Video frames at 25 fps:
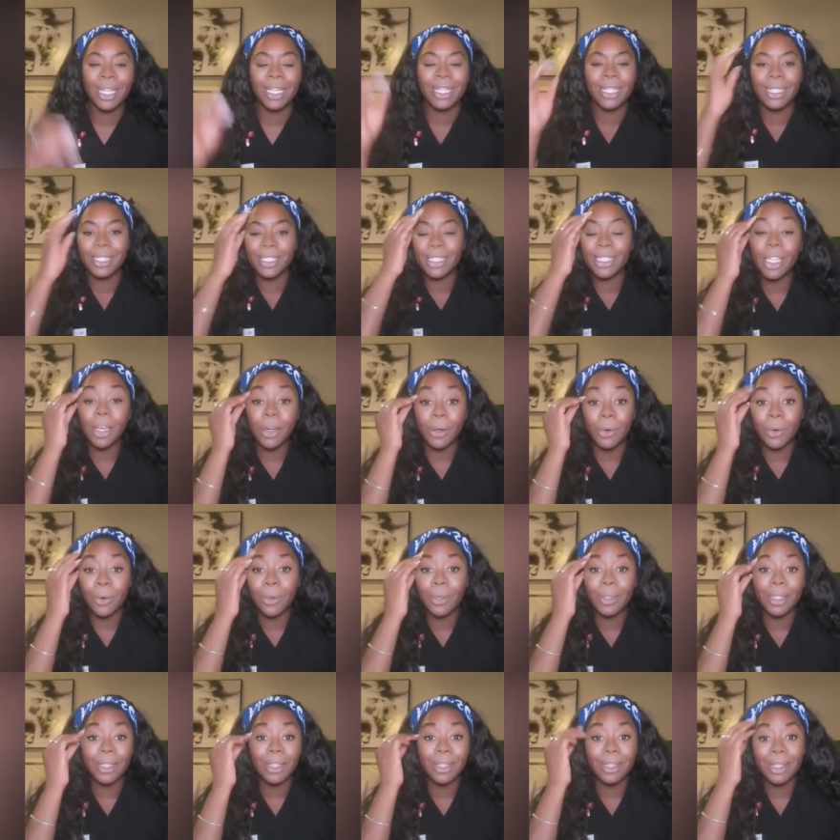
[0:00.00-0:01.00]
So
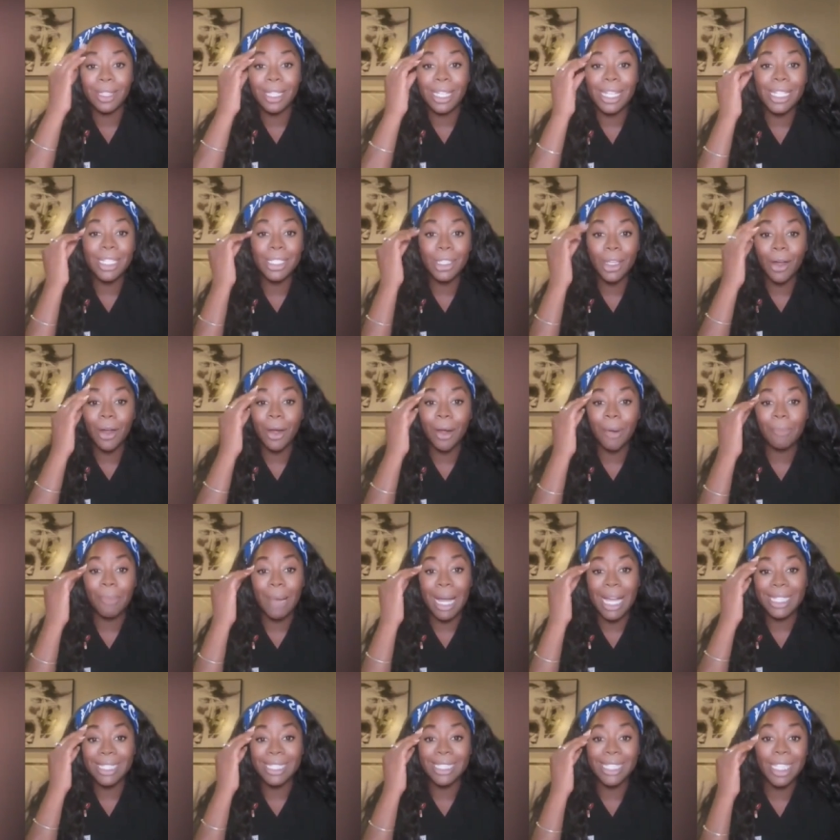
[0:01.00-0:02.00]
these are
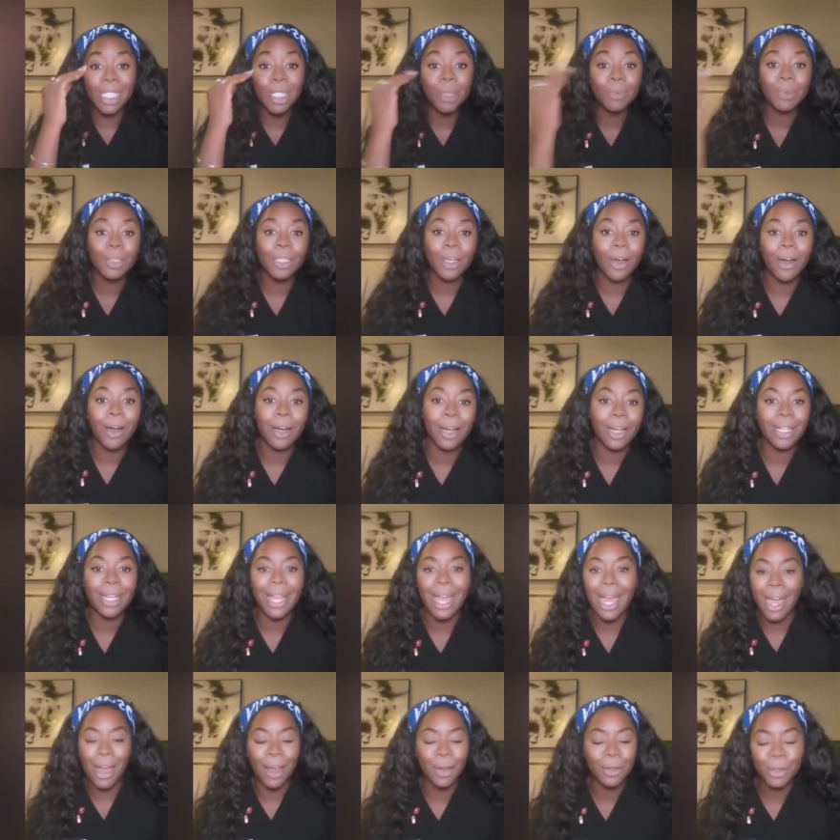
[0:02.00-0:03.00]
my tips on
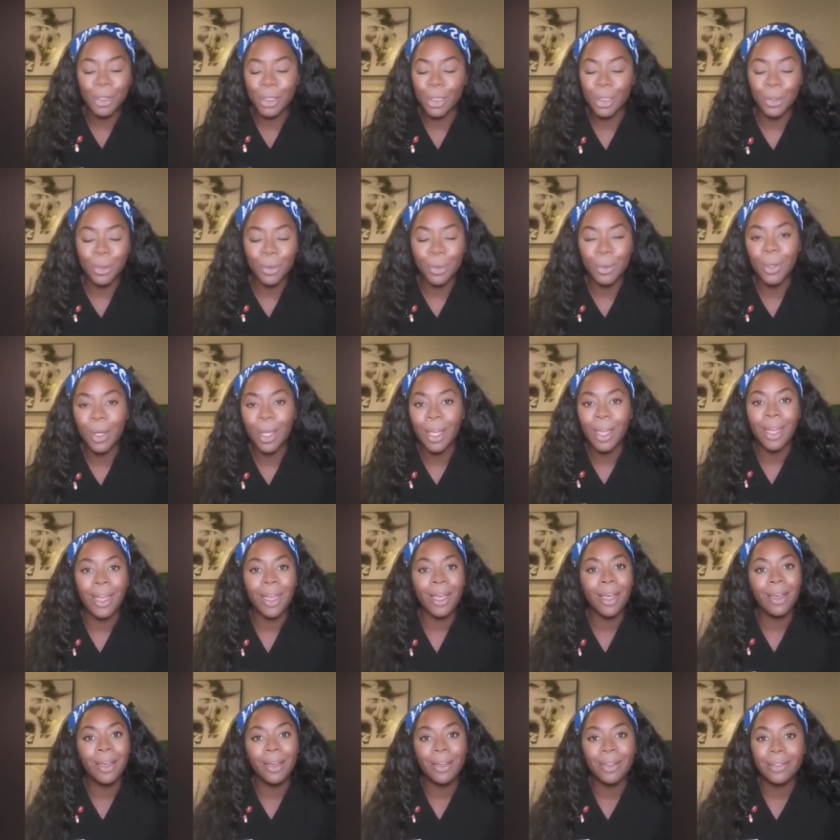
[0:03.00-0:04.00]
how to
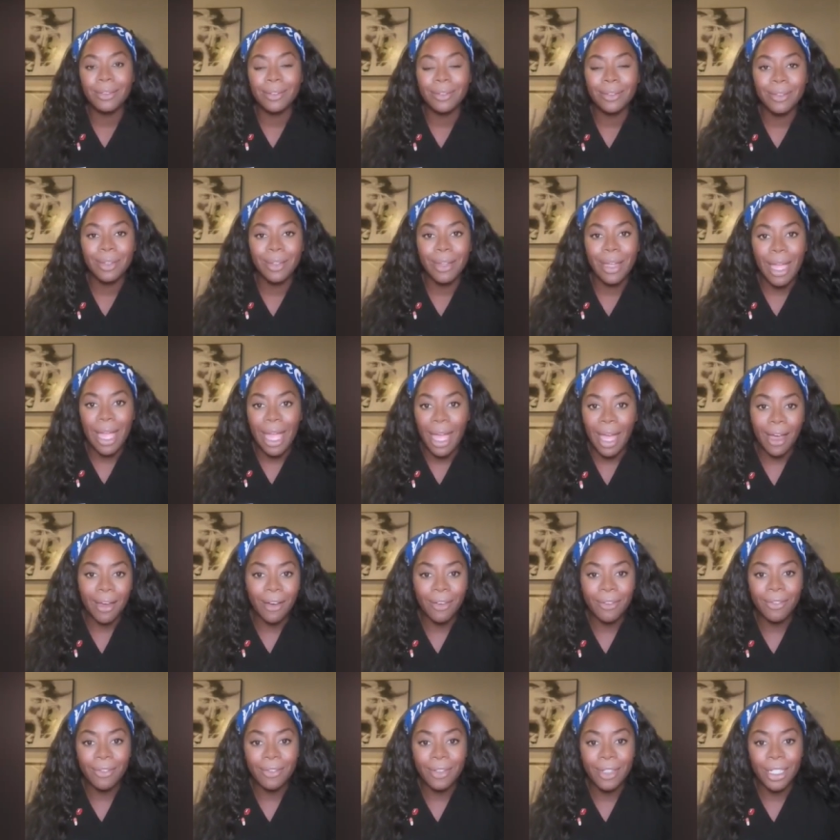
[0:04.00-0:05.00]

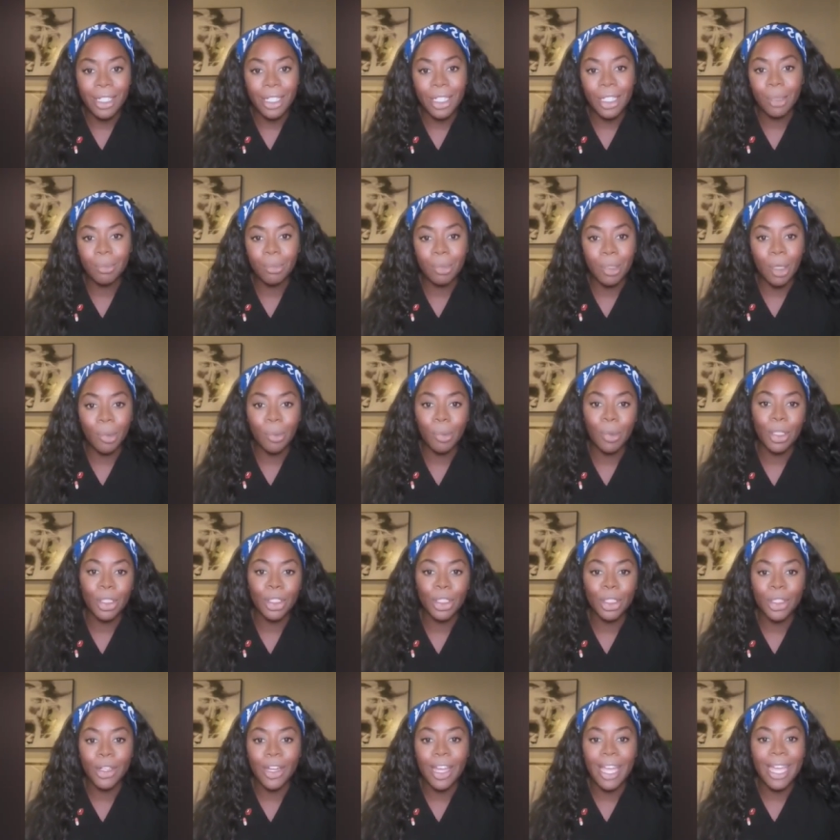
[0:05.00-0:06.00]
have a good blood
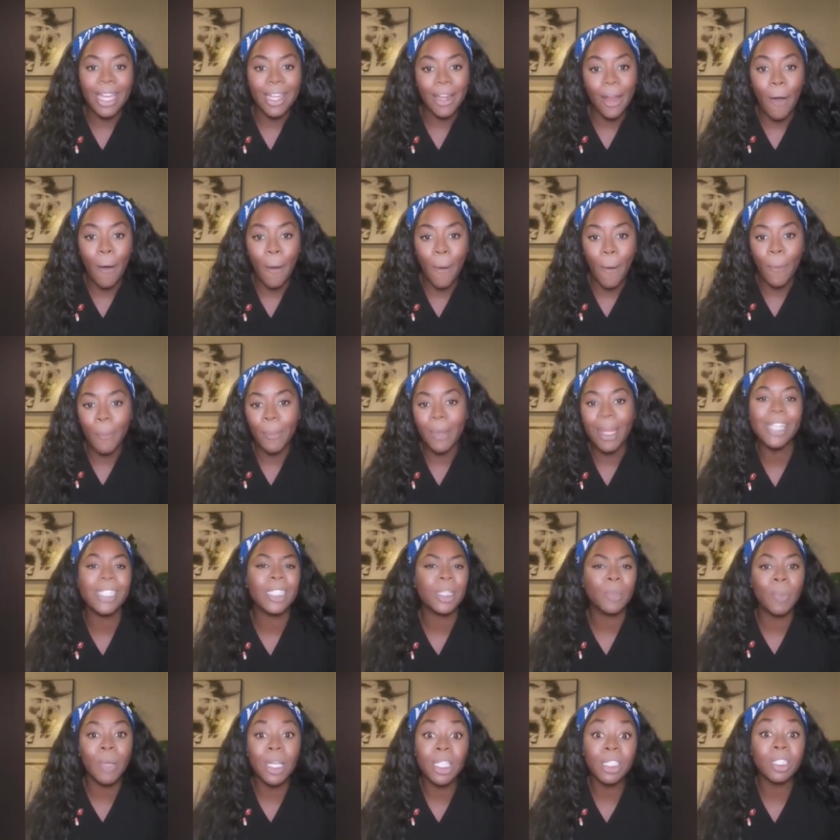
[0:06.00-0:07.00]
pressure at home,
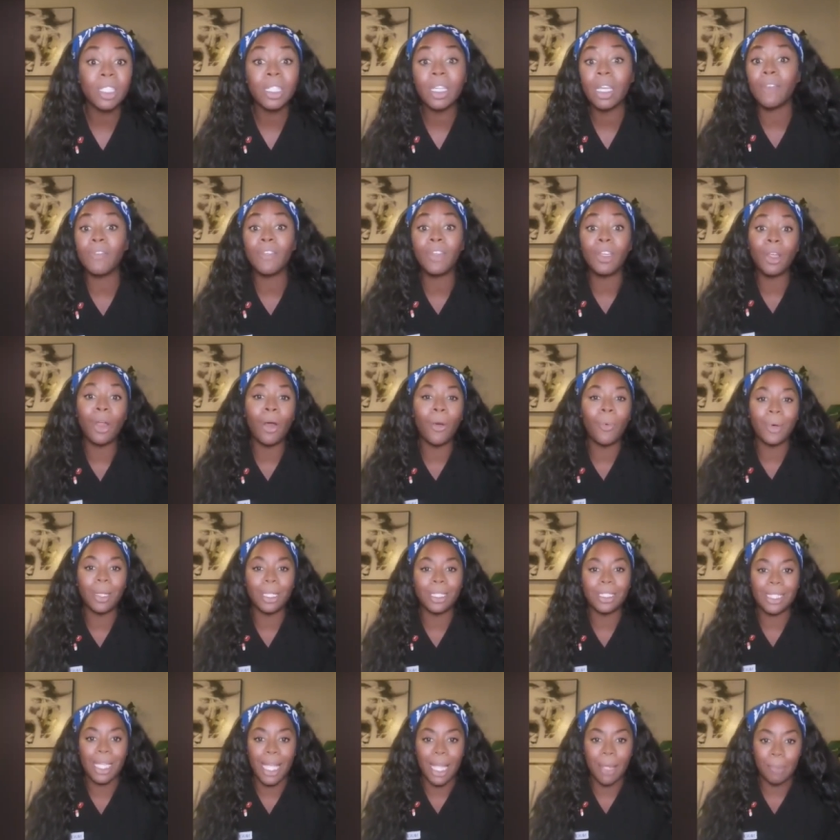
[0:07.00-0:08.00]
especially if you don't
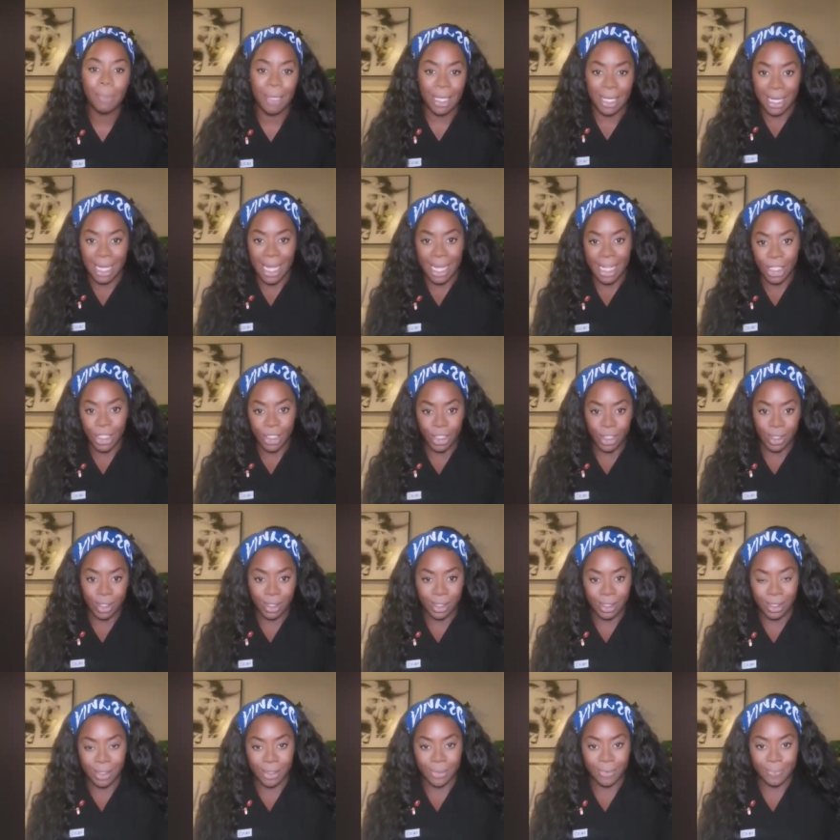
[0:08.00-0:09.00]
want to take
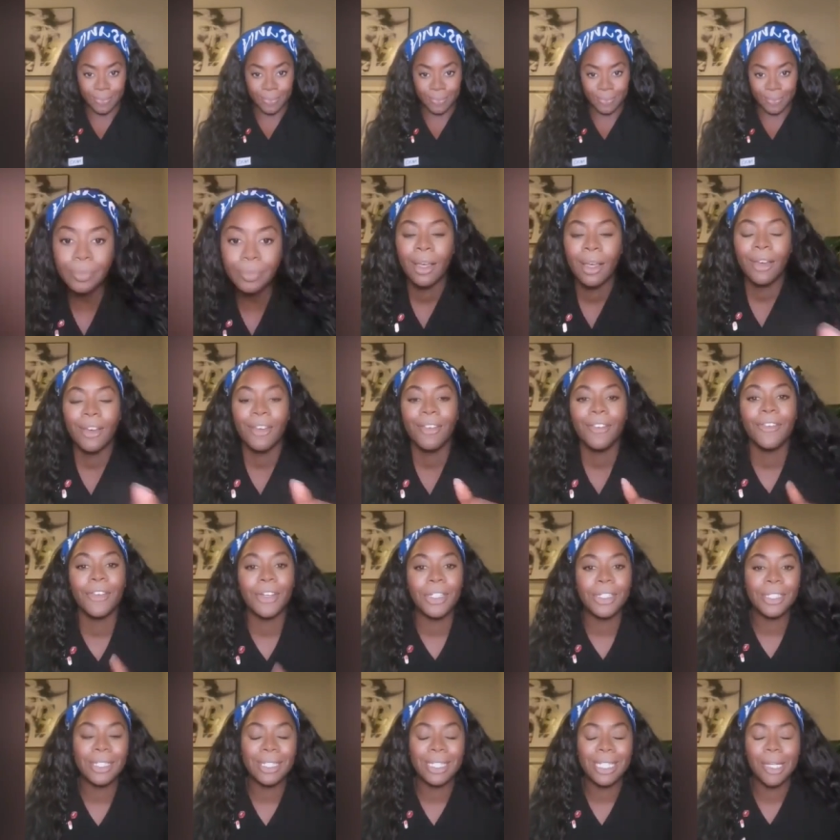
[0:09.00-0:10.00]
medications.
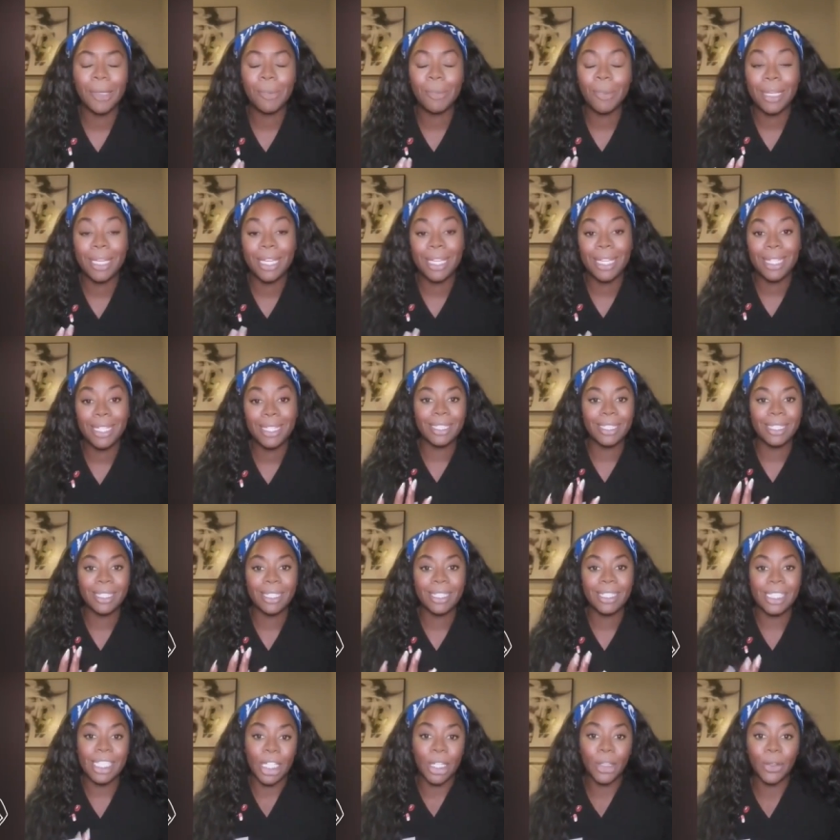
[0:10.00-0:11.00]
First step is
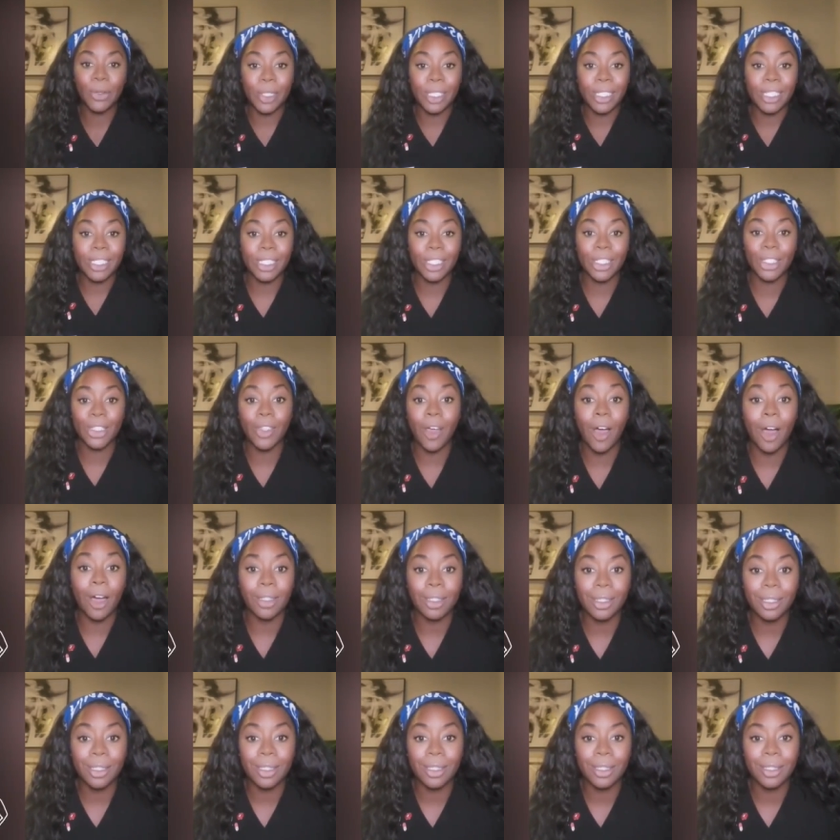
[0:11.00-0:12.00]
decrease salt.